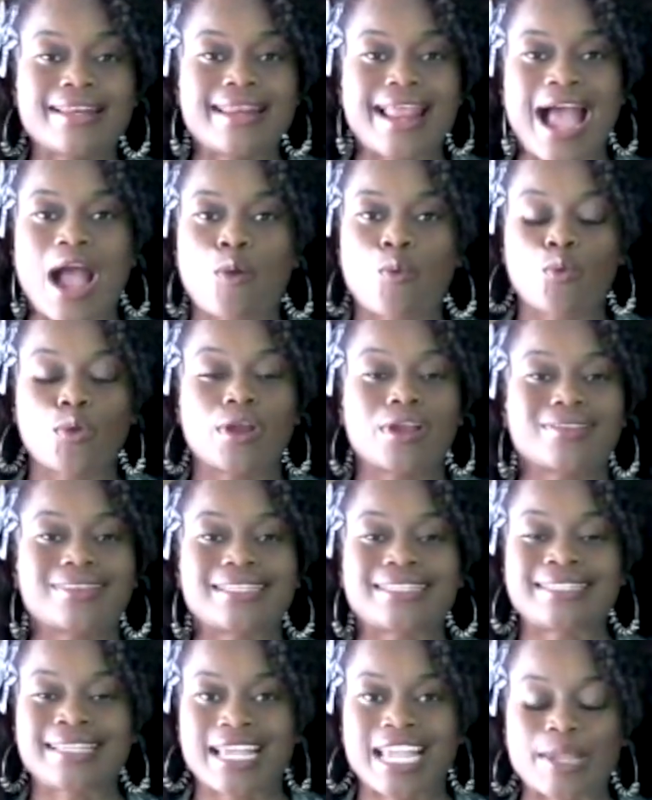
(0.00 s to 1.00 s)
not
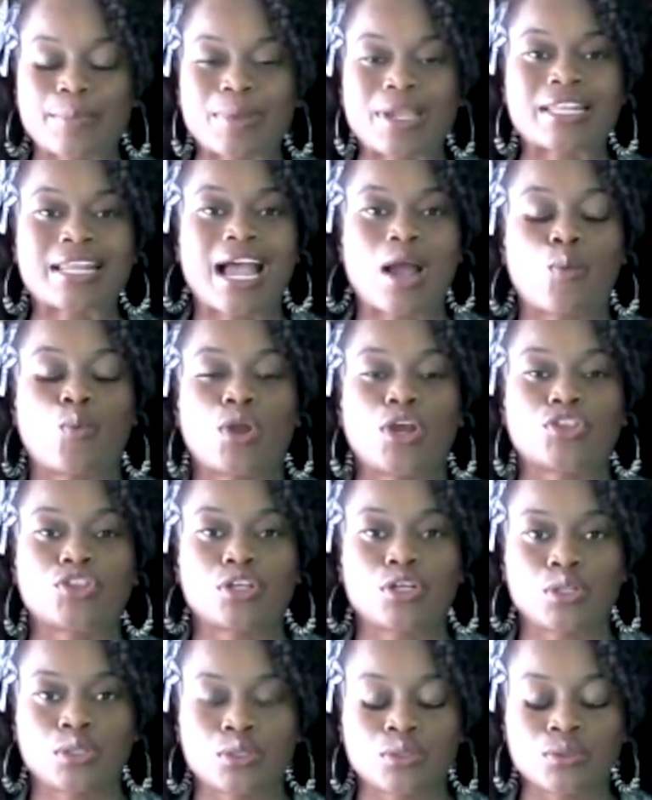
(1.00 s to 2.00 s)
wearing the tape and not
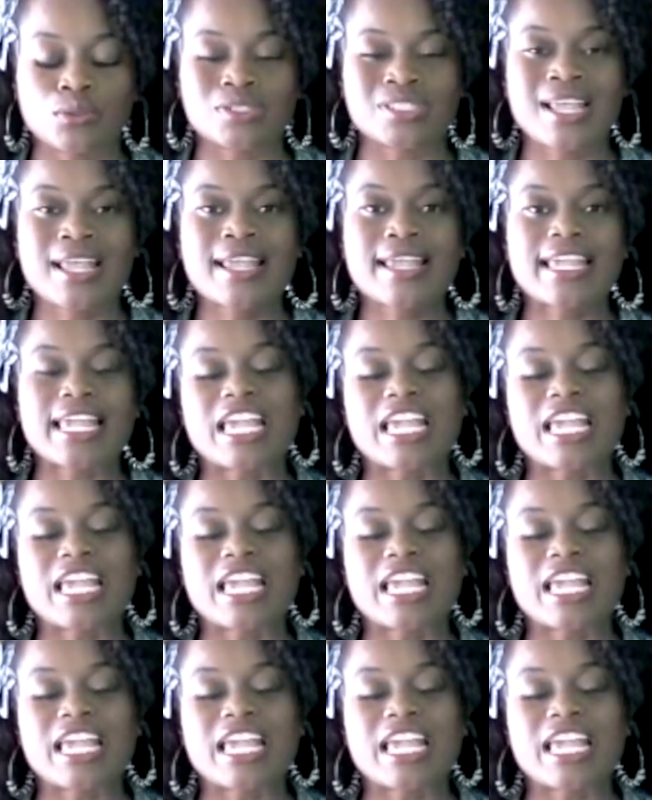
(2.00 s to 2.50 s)
wearing the glues.